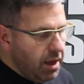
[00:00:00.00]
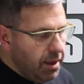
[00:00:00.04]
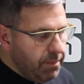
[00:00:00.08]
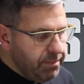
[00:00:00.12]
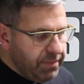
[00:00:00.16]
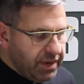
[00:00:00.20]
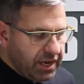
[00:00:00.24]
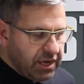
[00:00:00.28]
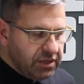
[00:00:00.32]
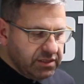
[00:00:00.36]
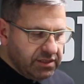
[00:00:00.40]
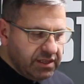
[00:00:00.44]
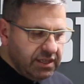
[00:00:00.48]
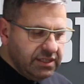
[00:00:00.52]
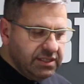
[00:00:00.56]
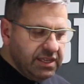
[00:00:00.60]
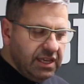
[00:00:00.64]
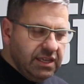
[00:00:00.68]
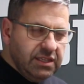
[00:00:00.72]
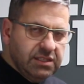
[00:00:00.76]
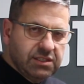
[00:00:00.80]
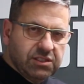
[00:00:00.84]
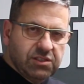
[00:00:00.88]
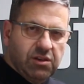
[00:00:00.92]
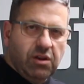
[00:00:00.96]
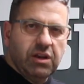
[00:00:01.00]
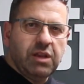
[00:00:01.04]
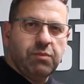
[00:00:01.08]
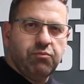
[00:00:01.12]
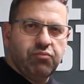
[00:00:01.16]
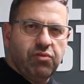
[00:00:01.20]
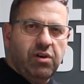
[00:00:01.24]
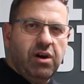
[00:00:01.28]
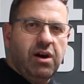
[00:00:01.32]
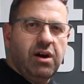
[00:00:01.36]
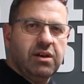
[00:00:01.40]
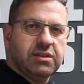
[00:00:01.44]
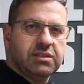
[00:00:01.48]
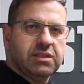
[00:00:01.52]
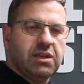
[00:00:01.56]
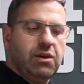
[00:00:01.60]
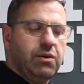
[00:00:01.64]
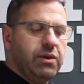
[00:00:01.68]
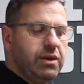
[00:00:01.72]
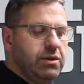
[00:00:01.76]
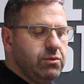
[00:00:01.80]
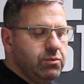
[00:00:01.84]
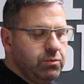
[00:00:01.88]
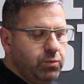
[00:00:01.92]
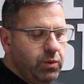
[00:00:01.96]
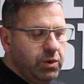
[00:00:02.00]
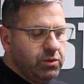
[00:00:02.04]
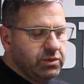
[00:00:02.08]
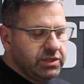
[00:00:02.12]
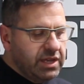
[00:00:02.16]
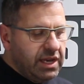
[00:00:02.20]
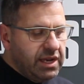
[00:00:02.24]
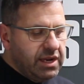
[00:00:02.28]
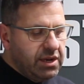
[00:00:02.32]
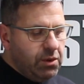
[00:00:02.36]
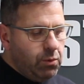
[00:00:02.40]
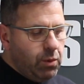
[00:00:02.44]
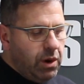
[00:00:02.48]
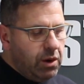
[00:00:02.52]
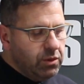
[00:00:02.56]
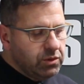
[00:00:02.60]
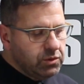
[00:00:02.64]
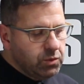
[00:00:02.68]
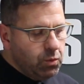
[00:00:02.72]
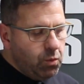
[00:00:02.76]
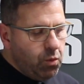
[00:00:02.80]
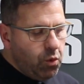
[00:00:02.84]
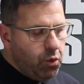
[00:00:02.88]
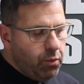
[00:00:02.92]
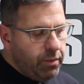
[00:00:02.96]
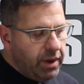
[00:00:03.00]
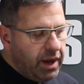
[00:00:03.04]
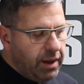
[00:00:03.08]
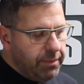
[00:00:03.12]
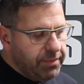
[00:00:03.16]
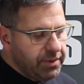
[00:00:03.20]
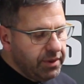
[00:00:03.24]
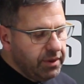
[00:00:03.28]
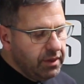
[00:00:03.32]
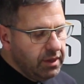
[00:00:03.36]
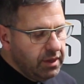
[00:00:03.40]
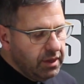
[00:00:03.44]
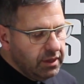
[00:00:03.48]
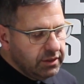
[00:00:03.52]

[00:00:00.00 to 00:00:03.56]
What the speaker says: because this is solid brass, so it will take a little while to warm up.